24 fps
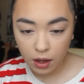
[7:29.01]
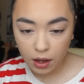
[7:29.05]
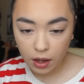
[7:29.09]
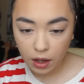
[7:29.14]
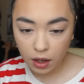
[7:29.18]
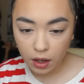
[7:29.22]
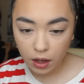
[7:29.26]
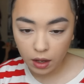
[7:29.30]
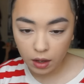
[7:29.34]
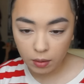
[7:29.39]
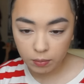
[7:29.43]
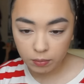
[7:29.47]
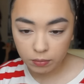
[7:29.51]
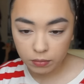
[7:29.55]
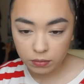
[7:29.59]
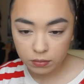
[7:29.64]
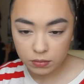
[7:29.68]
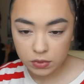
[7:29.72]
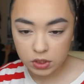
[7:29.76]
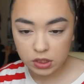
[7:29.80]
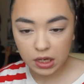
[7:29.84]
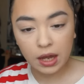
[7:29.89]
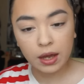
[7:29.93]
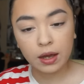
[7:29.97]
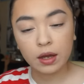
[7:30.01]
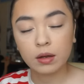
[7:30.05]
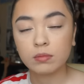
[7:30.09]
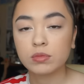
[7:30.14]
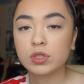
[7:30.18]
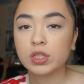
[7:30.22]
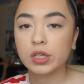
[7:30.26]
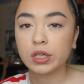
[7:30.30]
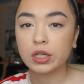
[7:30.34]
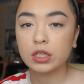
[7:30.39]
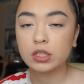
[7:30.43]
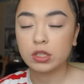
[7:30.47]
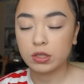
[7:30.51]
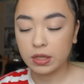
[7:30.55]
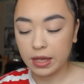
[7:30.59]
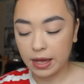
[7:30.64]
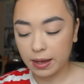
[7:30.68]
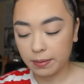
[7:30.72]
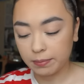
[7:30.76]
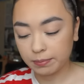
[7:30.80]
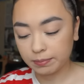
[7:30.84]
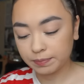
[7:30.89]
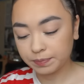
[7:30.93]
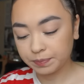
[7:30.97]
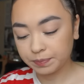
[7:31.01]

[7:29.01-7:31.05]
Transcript: Um, so yeah, I'm just going to do that.